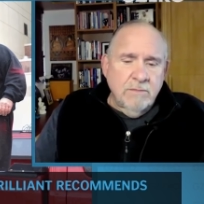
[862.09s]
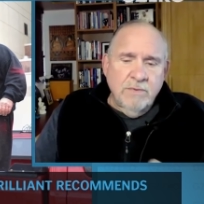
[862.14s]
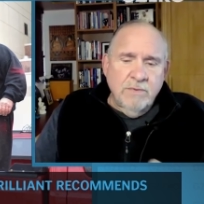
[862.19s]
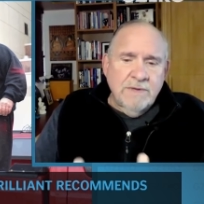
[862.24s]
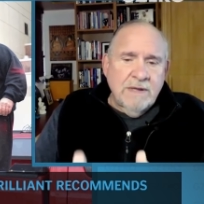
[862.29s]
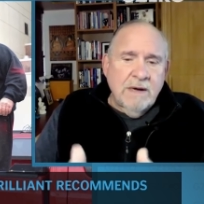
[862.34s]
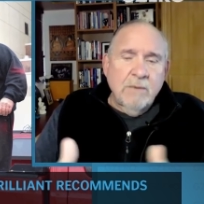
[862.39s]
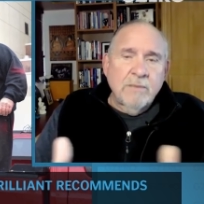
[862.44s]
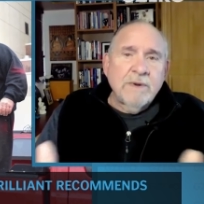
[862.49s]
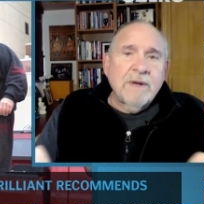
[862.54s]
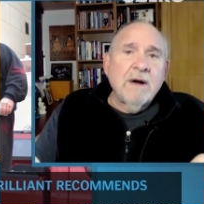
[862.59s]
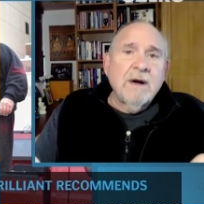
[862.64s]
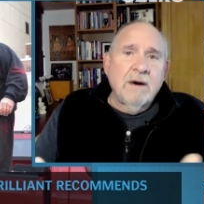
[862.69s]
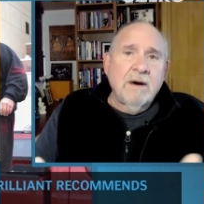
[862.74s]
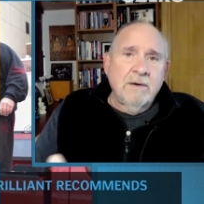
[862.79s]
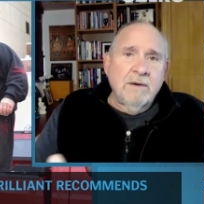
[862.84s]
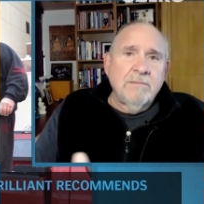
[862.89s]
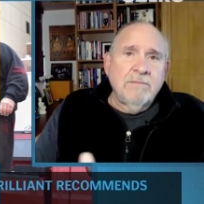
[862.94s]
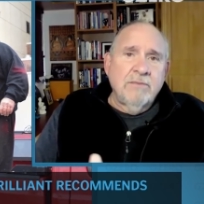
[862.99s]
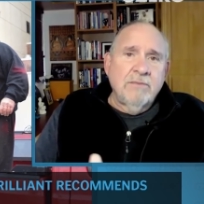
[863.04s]
without
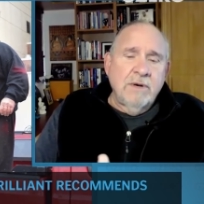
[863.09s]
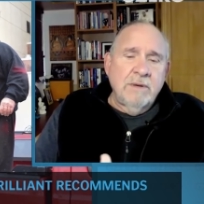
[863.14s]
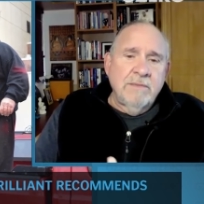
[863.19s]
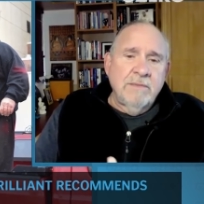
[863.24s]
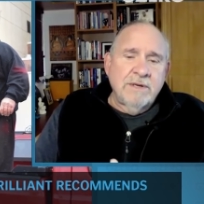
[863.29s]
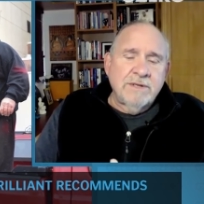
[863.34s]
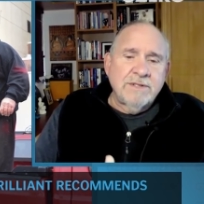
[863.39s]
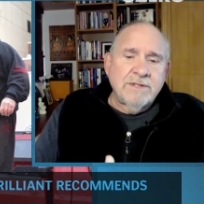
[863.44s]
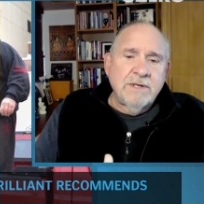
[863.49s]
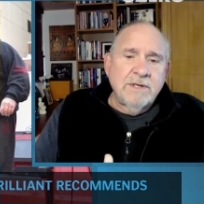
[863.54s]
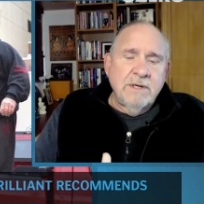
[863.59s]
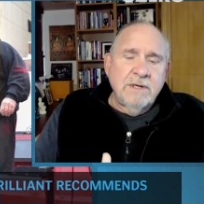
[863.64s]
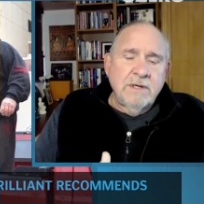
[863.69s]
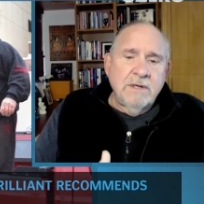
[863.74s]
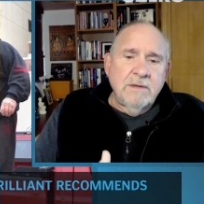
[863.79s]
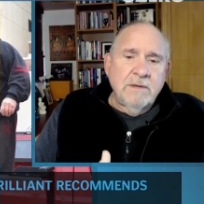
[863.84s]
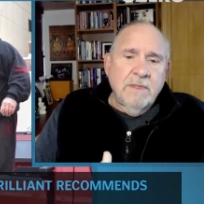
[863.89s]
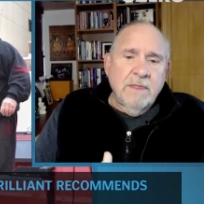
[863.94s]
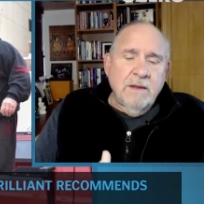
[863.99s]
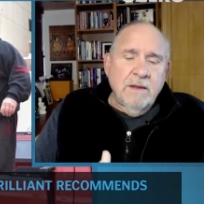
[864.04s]
regard, pretty much,
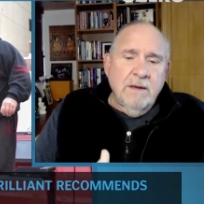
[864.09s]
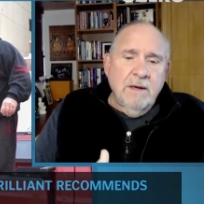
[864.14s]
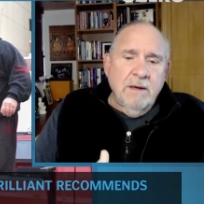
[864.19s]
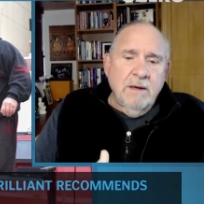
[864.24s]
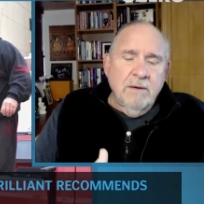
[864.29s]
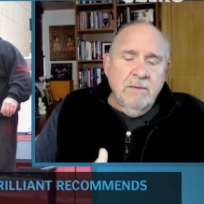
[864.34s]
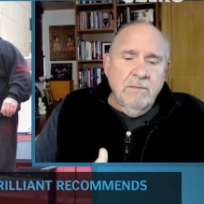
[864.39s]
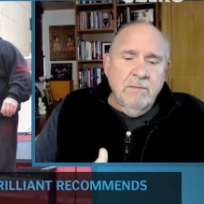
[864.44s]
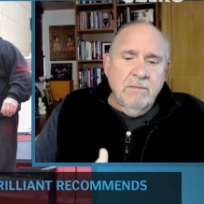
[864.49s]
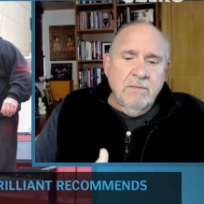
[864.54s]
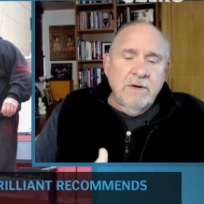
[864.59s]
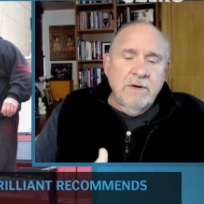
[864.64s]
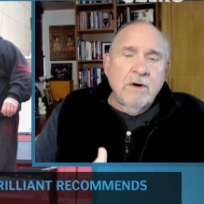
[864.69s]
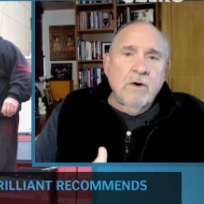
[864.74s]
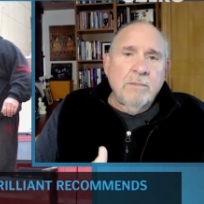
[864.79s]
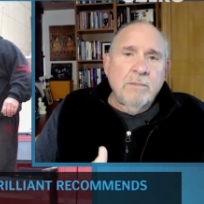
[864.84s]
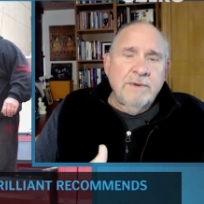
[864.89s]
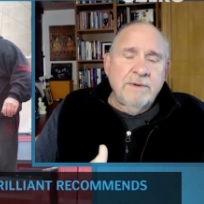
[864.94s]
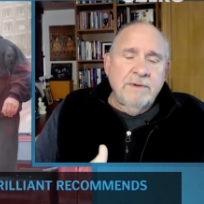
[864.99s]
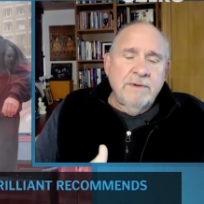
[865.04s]
uh,
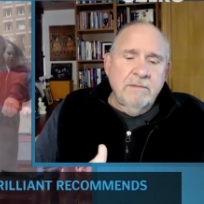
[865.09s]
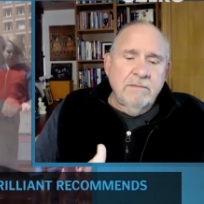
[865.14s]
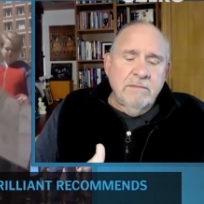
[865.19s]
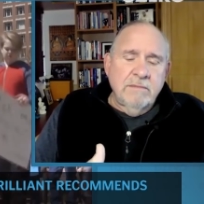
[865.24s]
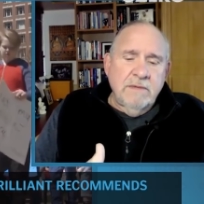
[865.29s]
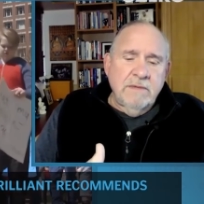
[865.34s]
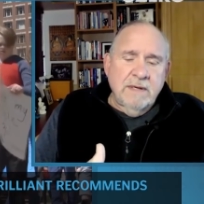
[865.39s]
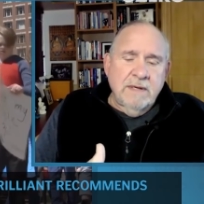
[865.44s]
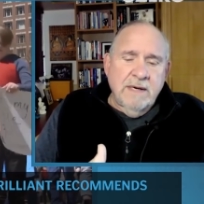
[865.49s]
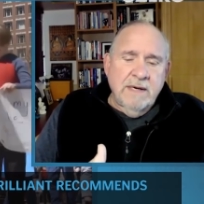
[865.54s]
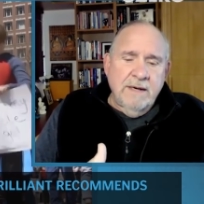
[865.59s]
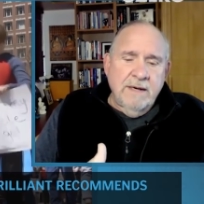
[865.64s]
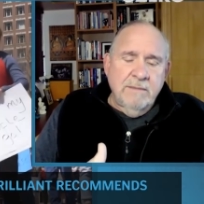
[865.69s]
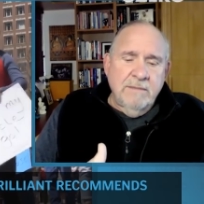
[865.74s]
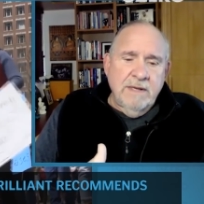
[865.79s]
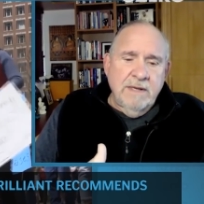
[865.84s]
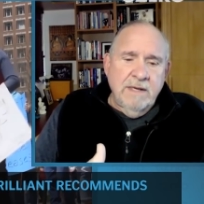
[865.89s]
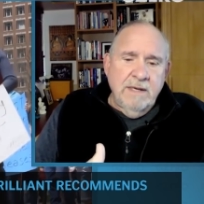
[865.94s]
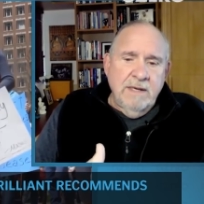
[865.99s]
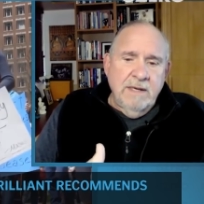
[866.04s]
reopen the
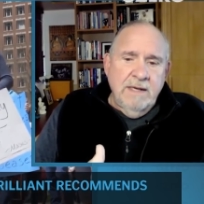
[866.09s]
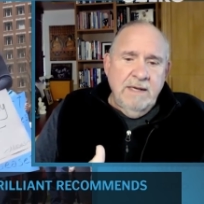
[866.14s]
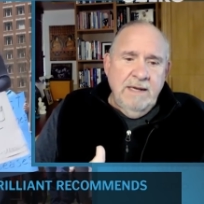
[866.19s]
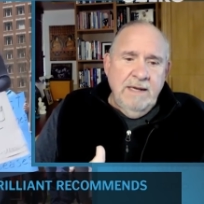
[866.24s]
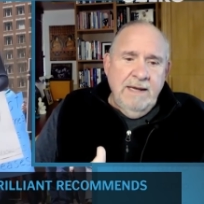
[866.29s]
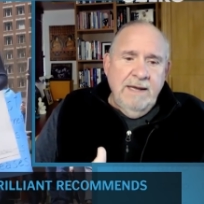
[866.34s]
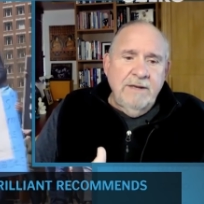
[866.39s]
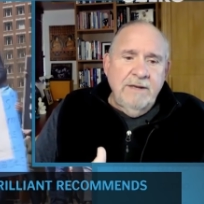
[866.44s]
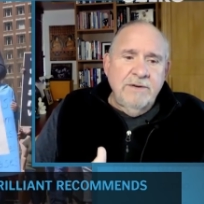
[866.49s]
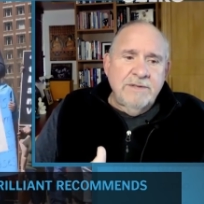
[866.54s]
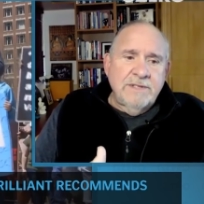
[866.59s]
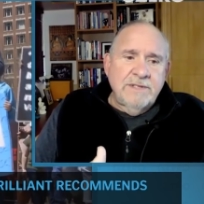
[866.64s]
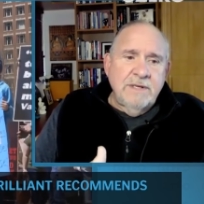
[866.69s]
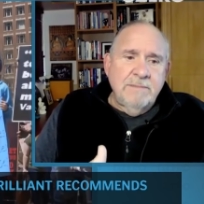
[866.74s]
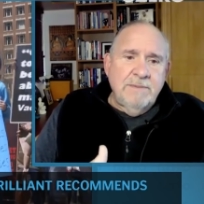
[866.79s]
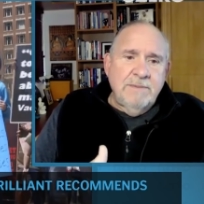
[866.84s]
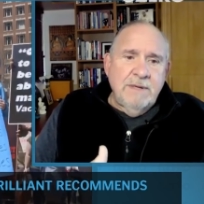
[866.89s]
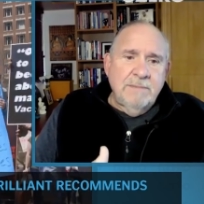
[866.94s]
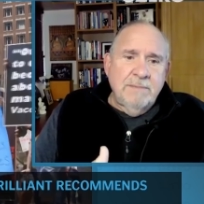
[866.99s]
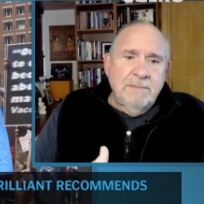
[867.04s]
economy. And you see
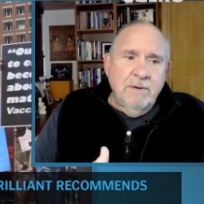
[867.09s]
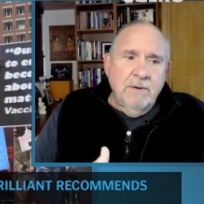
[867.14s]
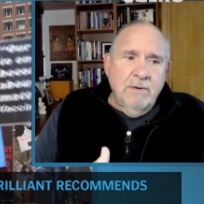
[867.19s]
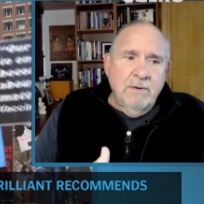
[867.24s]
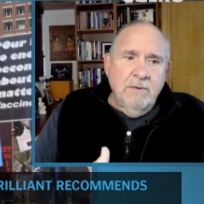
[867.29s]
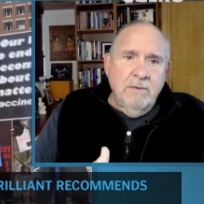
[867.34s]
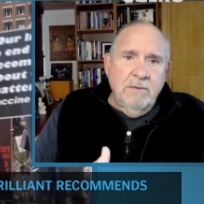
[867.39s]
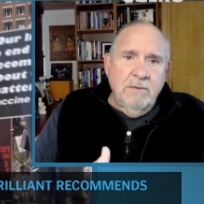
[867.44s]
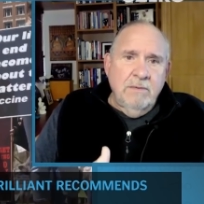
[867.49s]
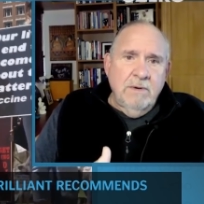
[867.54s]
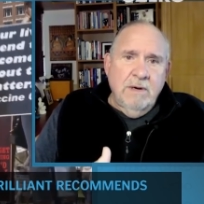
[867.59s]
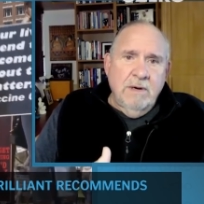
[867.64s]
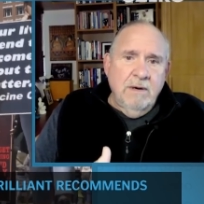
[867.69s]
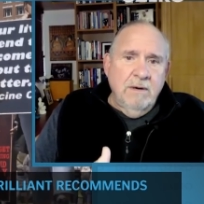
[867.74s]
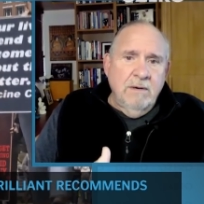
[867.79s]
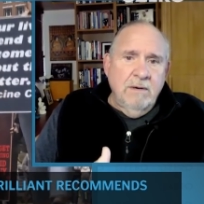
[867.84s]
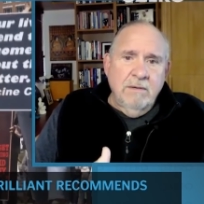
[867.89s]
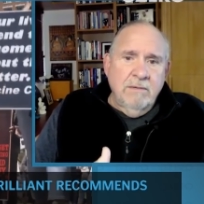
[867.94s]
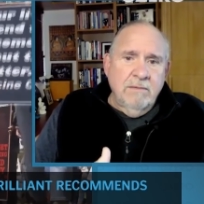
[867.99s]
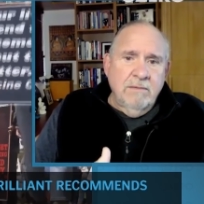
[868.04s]
people who
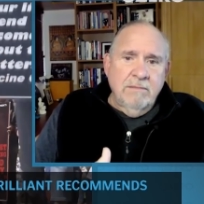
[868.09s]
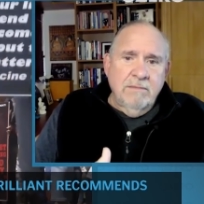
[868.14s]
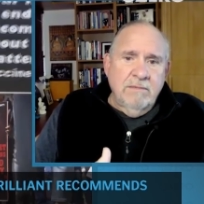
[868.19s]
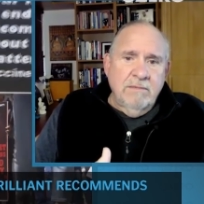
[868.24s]
are,